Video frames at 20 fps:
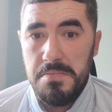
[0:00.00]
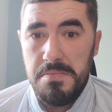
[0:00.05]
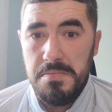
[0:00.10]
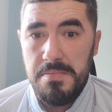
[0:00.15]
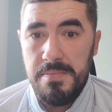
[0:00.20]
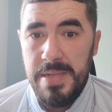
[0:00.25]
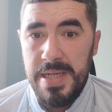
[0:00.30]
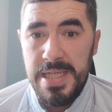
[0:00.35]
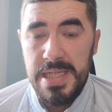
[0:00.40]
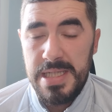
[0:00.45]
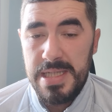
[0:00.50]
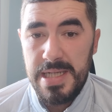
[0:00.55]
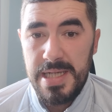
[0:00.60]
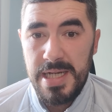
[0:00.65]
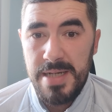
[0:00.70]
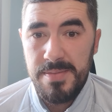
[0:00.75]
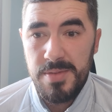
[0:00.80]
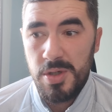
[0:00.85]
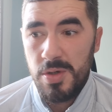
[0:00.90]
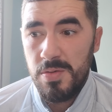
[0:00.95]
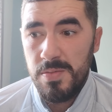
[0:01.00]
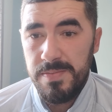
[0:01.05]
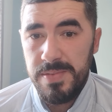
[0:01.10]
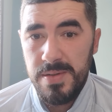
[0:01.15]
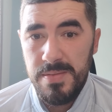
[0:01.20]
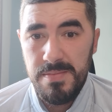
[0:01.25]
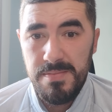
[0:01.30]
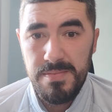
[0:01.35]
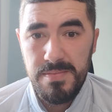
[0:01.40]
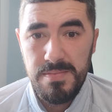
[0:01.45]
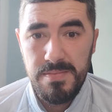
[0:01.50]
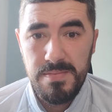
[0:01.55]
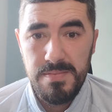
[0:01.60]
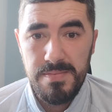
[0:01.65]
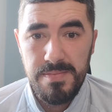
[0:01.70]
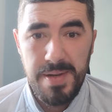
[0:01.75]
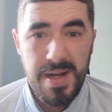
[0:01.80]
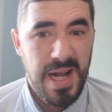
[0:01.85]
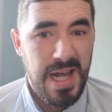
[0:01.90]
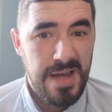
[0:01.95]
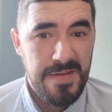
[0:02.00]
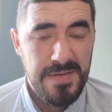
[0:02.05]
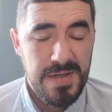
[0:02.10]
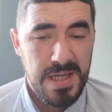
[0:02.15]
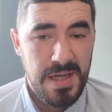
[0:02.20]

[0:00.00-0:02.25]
My Instagram's open, private.